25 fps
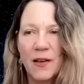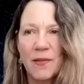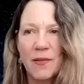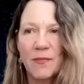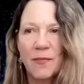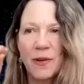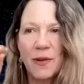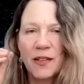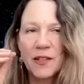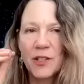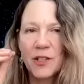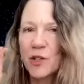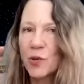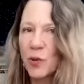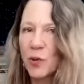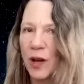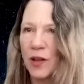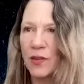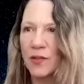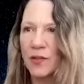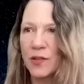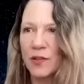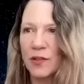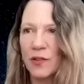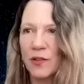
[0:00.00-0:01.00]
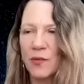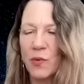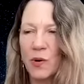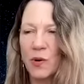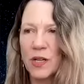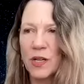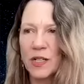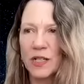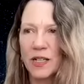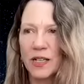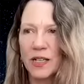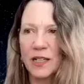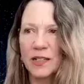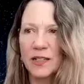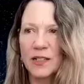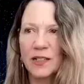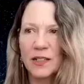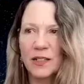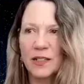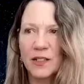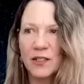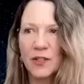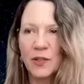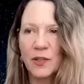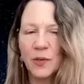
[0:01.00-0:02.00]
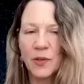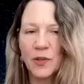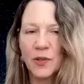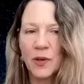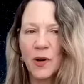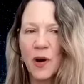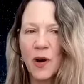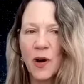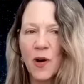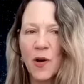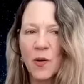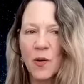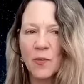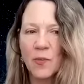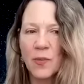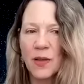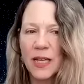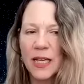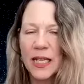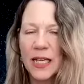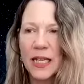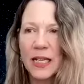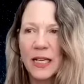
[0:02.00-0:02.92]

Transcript: May the twelfth to the fourteenth, to do with your home.